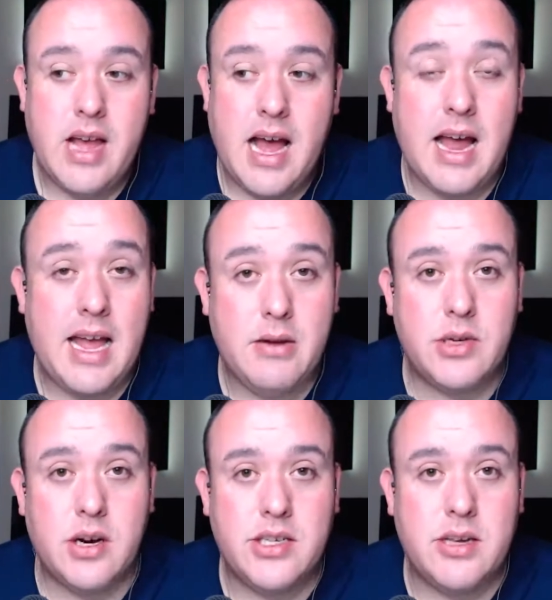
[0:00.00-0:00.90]
I had to
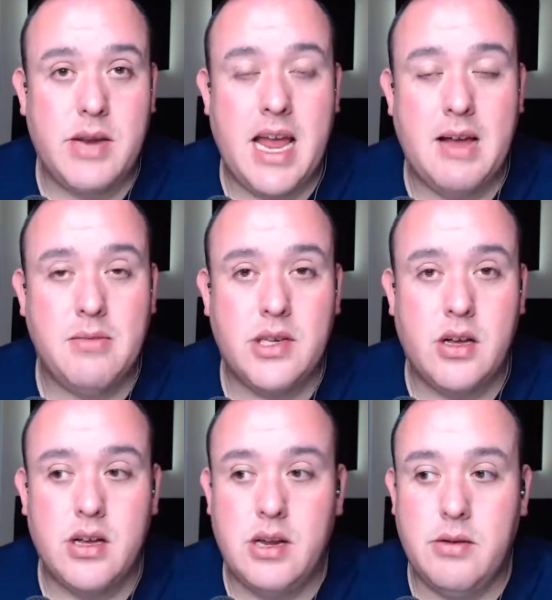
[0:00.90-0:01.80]
return something to
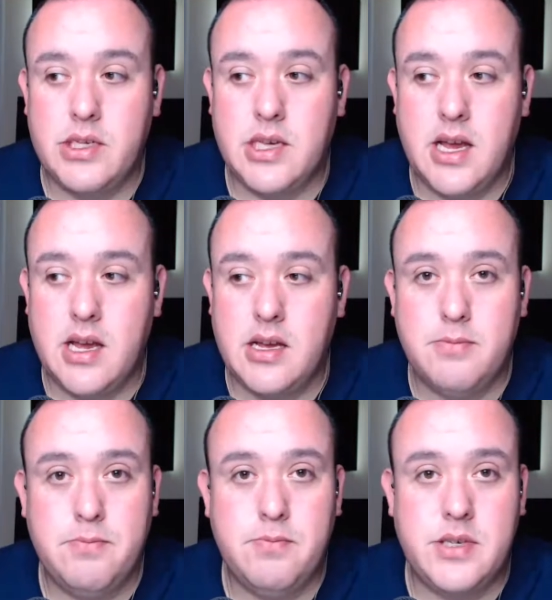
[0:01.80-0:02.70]
Amazon. It was uh
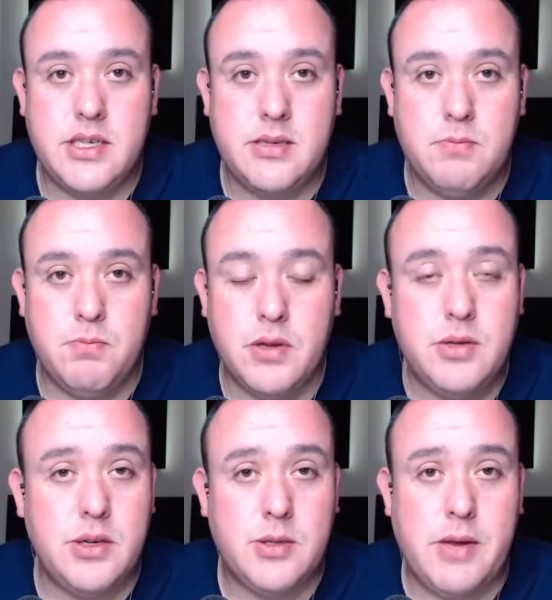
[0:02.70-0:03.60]

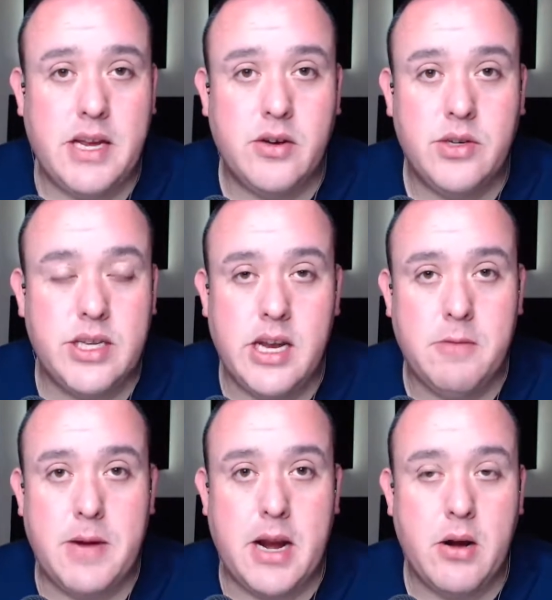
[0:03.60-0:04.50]
Bluetooth speakers that
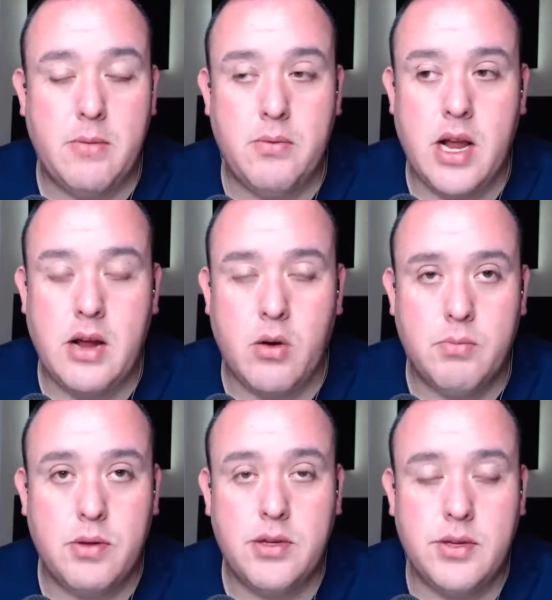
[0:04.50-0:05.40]
didn't pair up right, or
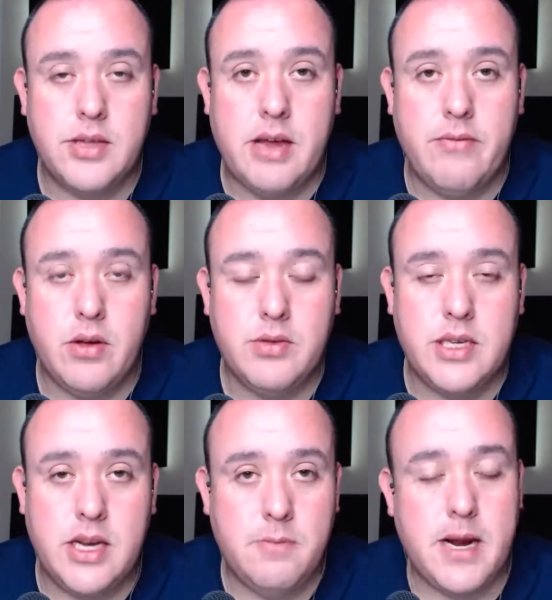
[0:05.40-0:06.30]
Bluetooth headphones
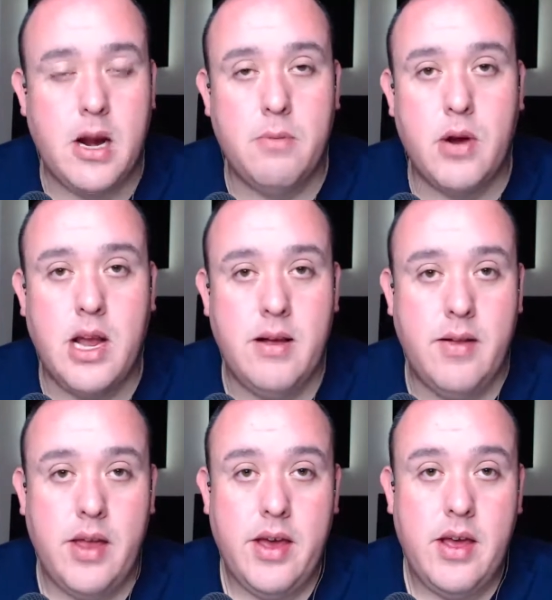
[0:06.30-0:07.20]
that didn't pair up right
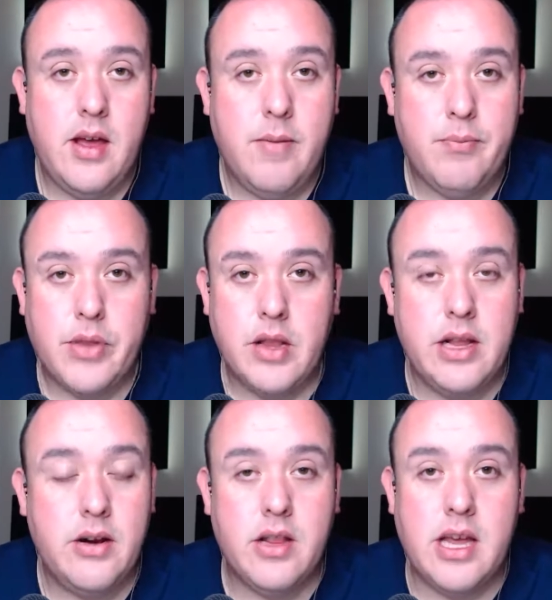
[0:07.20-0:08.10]

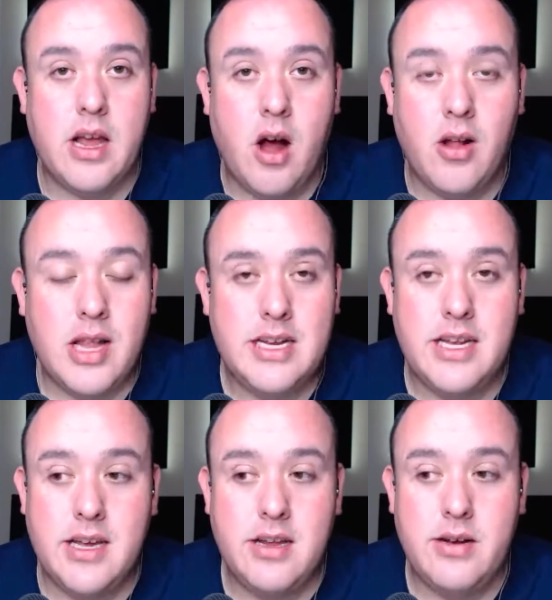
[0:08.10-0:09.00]
literally all I
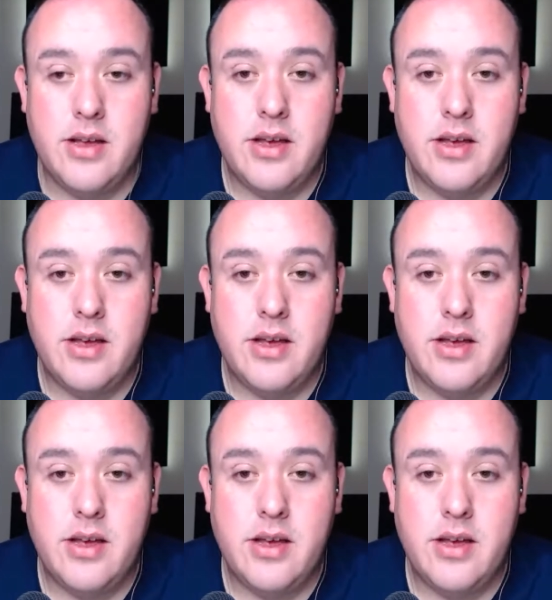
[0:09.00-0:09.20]
did